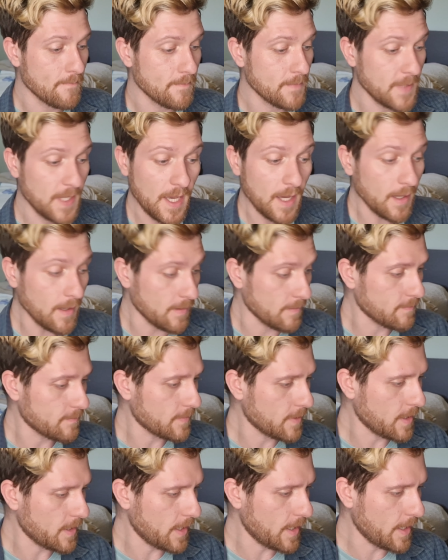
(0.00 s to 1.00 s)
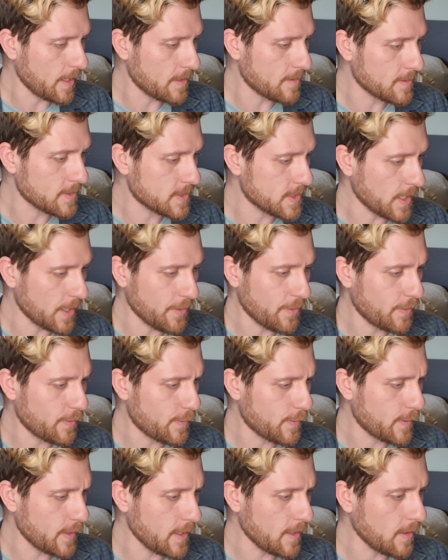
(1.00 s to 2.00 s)
Yeah, and I
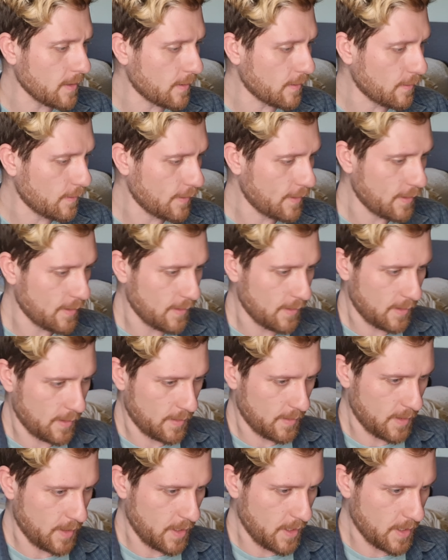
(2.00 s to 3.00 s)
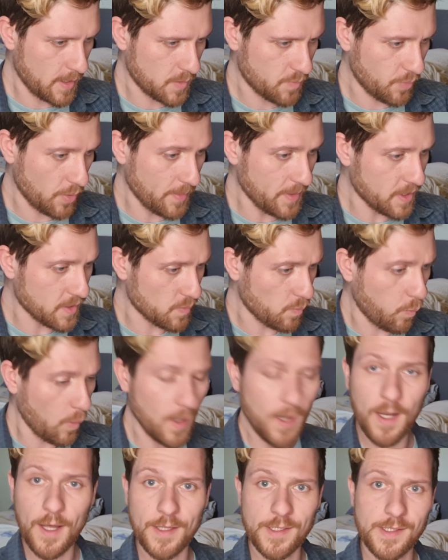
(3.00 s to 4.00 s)
think there's probably just
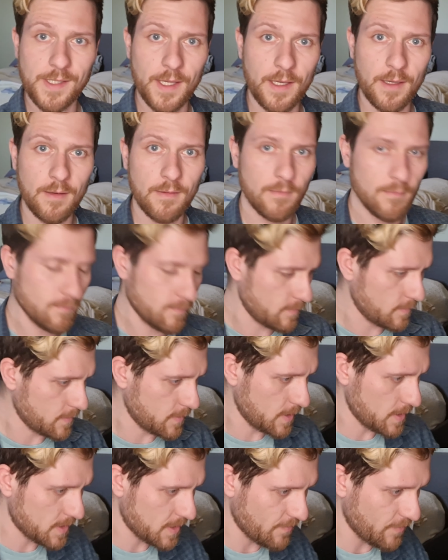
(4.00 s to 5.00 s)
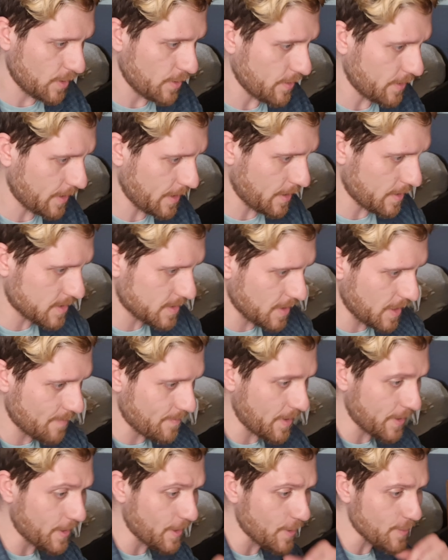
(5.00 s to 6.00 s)
one last thing. Let's have a look at
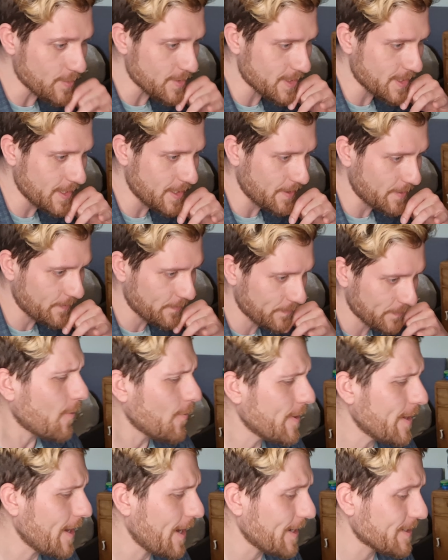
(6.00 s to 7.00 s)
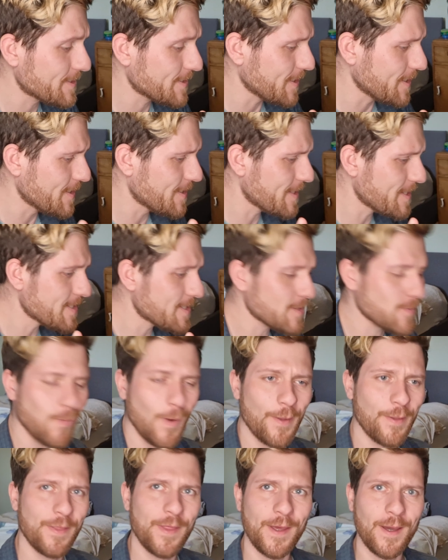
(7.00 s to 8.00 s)
my notes here. Oh yeah, actually, this is
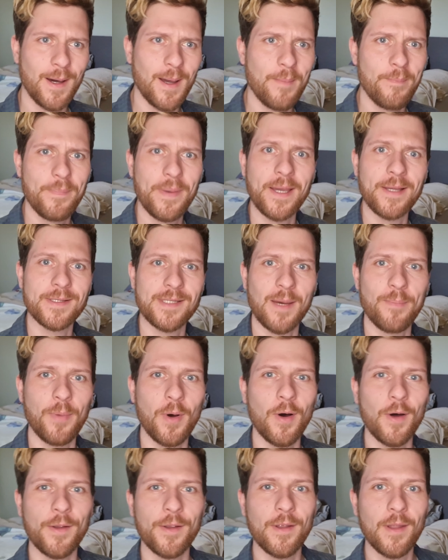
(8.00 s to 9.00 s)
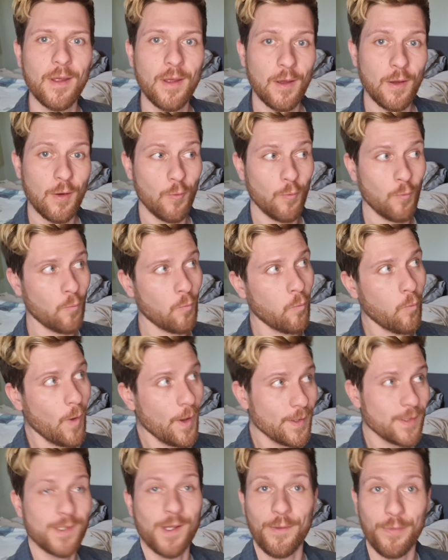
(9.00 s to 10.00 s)
one thing I picked up on
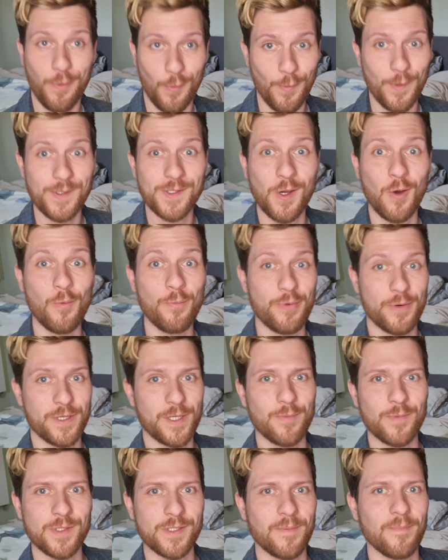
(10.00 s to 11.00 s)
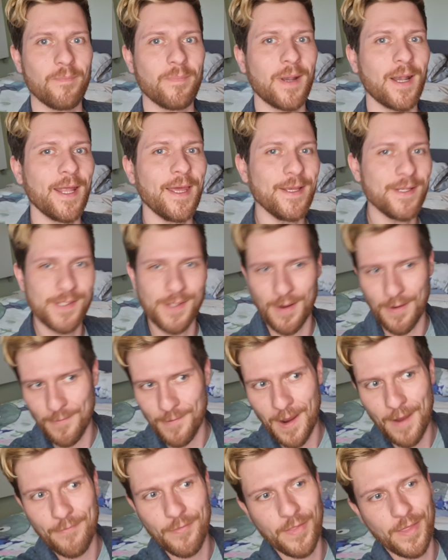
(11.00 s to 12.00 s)
once I thought this whole project was complete. So
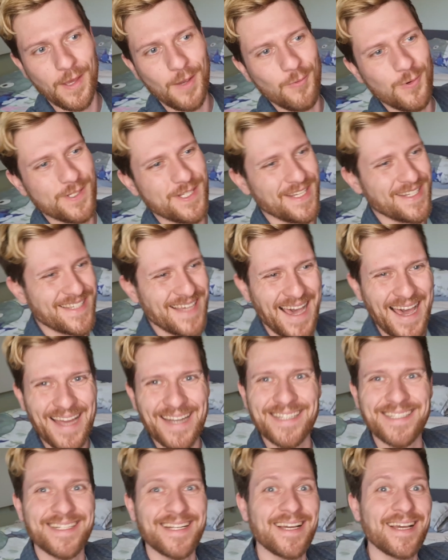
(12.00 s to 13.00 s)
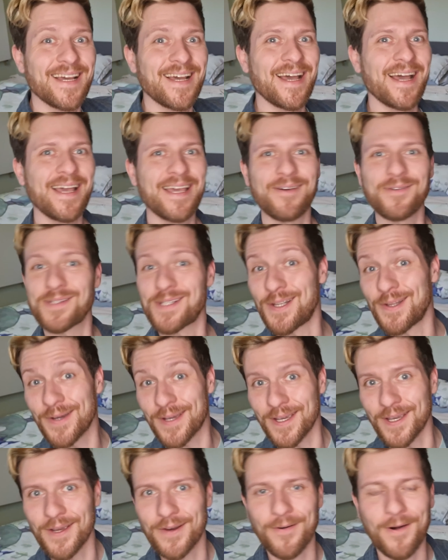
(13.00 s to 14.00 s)
everything was attached, it was
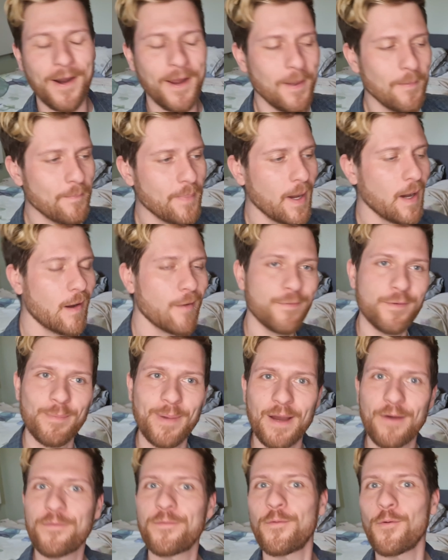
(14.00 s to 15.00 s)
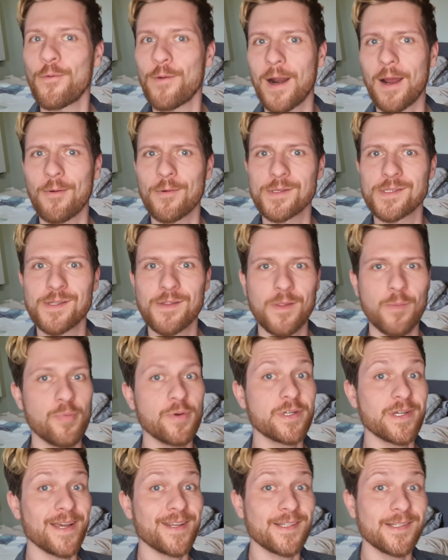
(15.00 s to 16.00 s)
looking great, but after about 4 hours, the
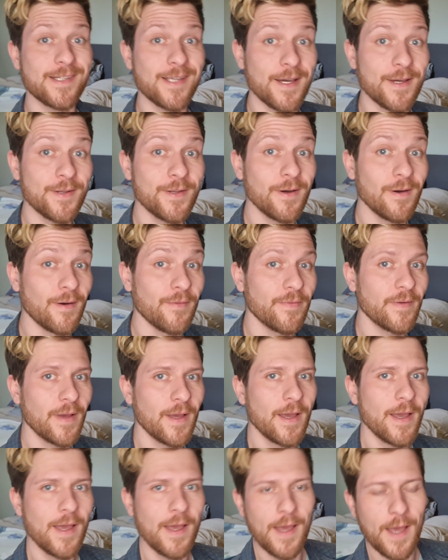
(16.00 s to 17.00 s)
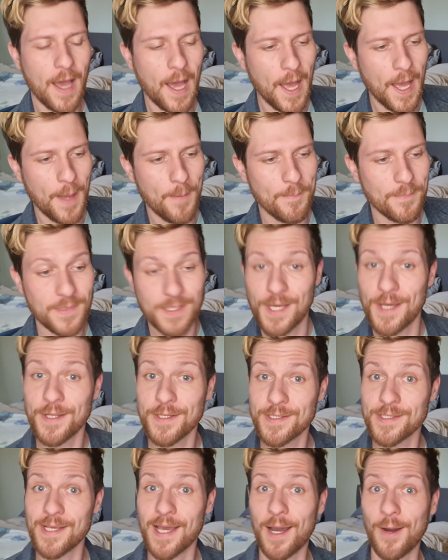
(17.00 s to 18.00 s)
projector turned off.
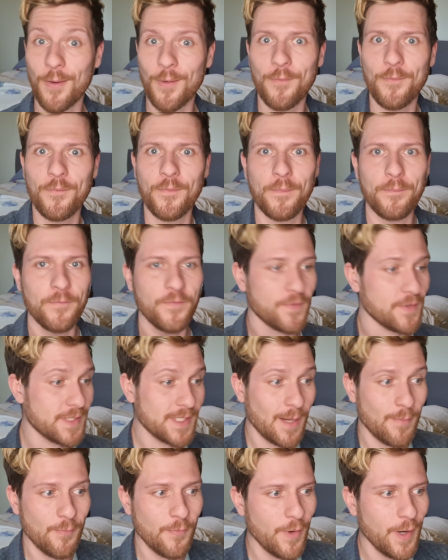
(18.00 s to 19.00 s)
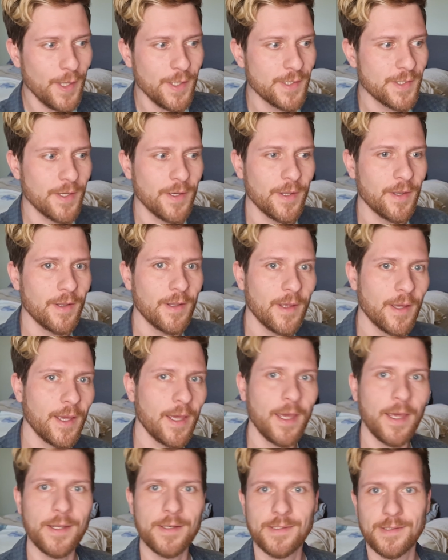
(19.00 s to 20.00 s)
Turns out, for some reason,
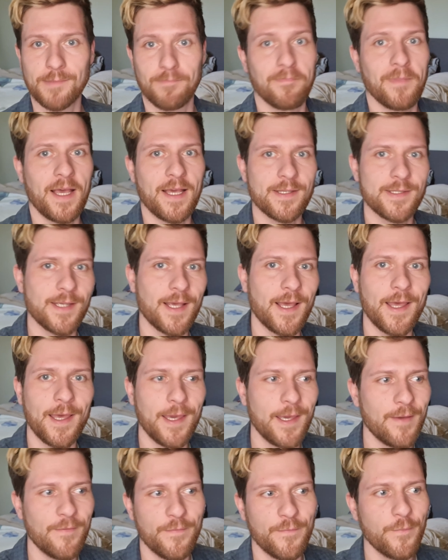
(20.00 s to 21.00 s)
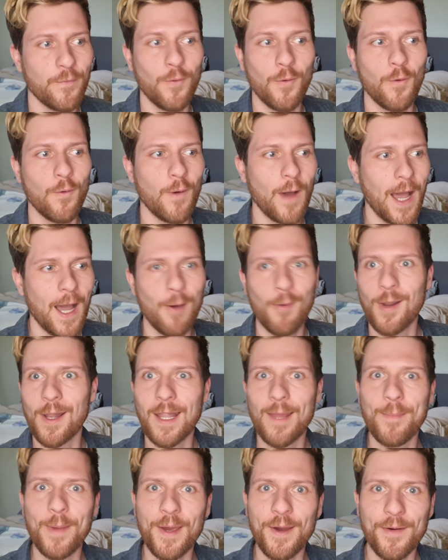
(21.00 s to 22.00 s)
it has a 4-hour
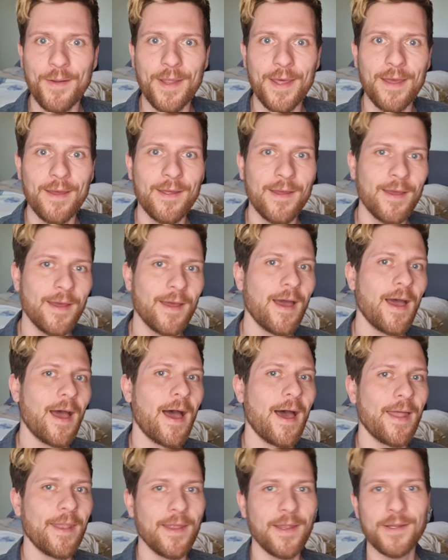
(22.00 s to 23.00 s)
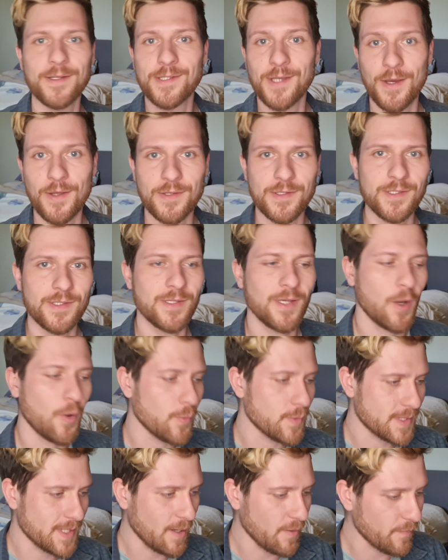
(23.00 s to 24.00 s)
limit on it, and it turns its
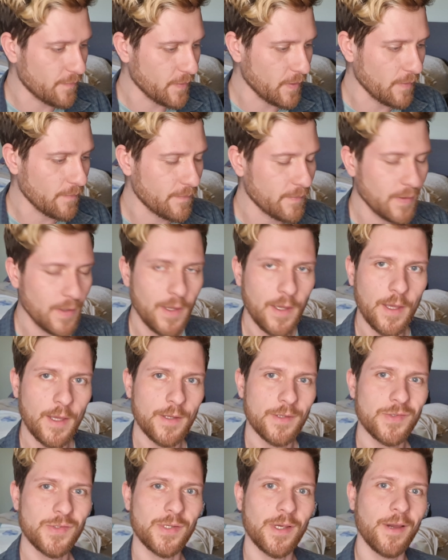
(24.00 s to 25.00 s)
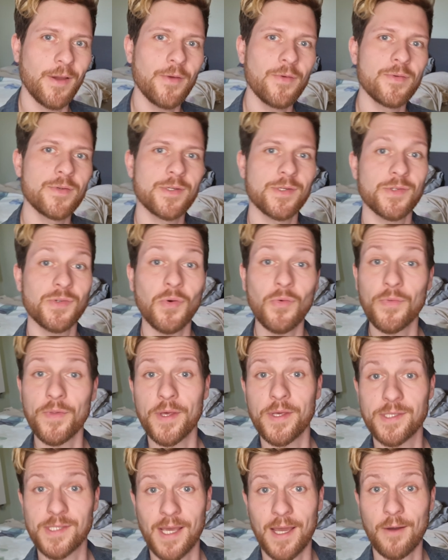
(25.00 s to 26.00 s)
whole self off. So to sort
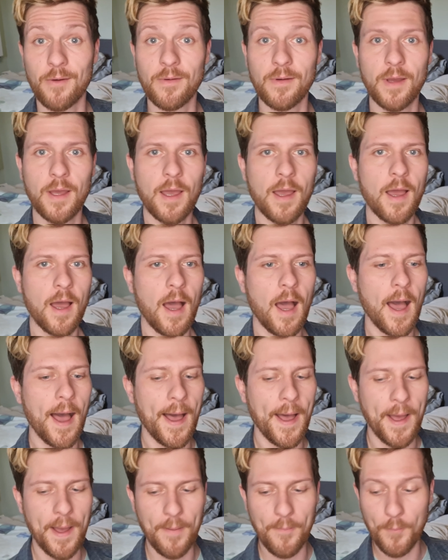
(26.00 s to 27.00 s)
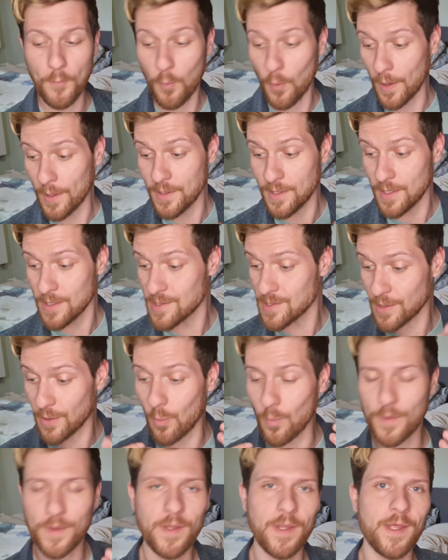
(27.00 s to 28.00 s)
this out, what I did is I
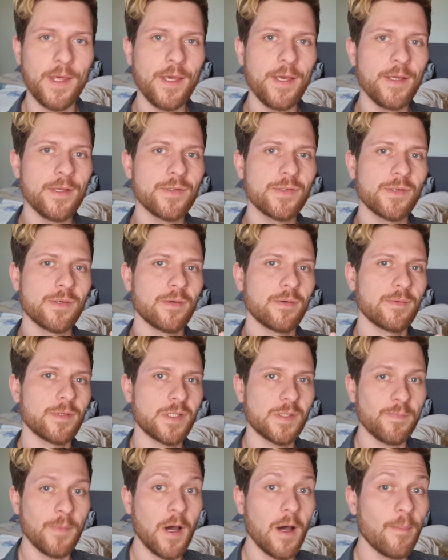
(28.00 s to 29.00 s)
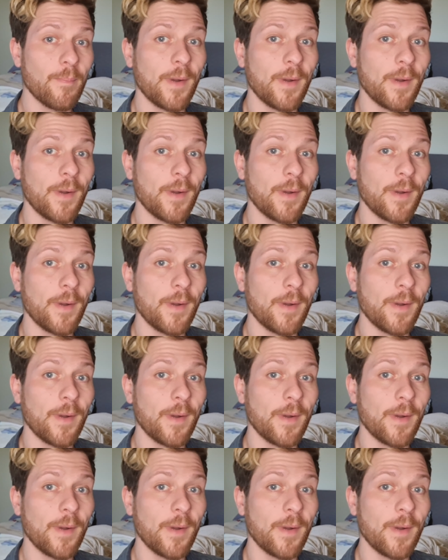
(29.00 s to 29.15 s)
got one of these smart